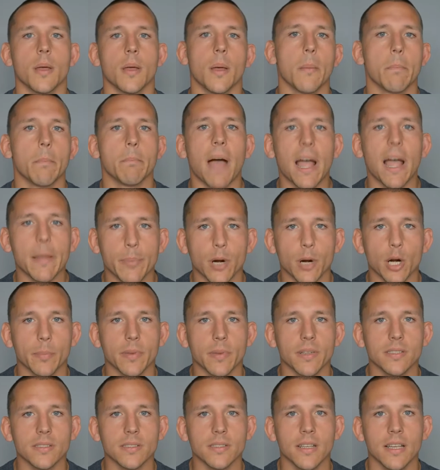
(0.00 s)
My
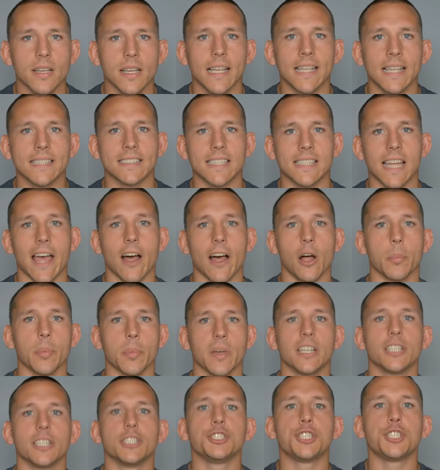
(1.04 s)
purpose is to help
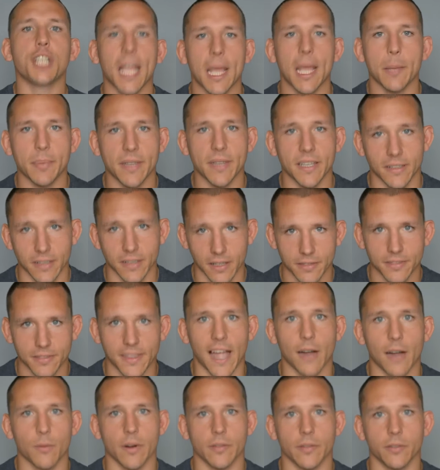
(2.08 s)
champion
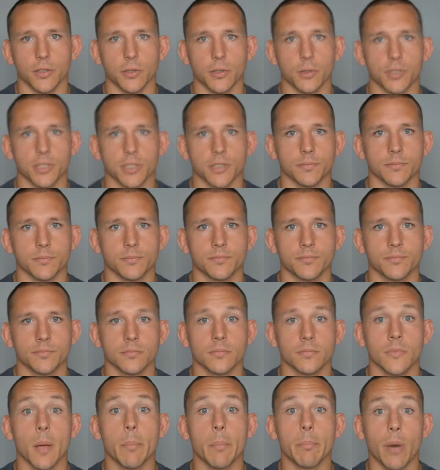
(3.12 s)
that revolution,
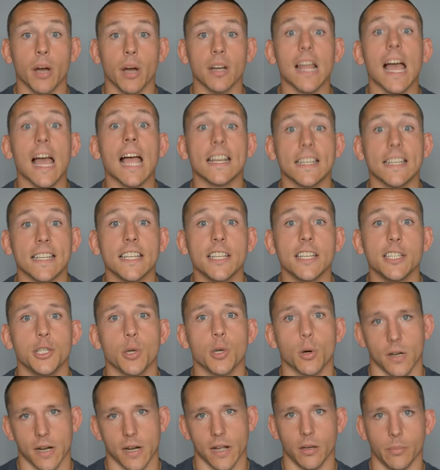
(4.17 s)
but I need
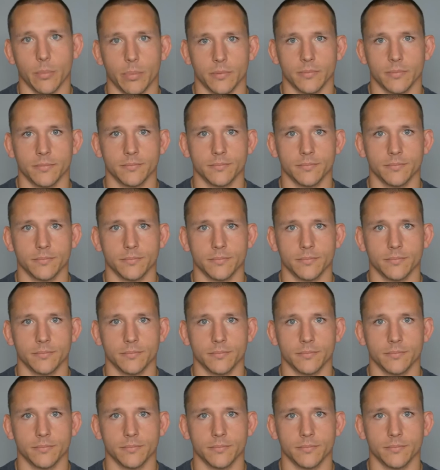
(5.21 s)
your help.